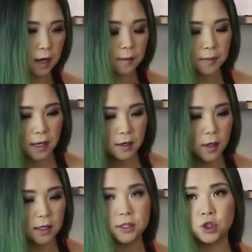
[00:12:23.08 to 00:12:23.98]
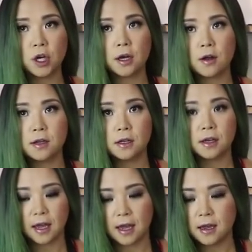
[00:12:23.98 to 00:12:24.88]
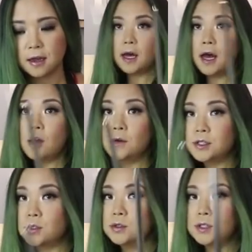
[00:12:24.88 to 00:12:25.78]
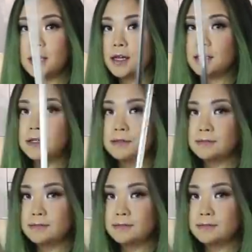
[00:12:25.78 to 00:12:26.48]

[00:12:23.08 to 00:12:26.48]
Yeah, but anyway, let's check on the cake. I always use a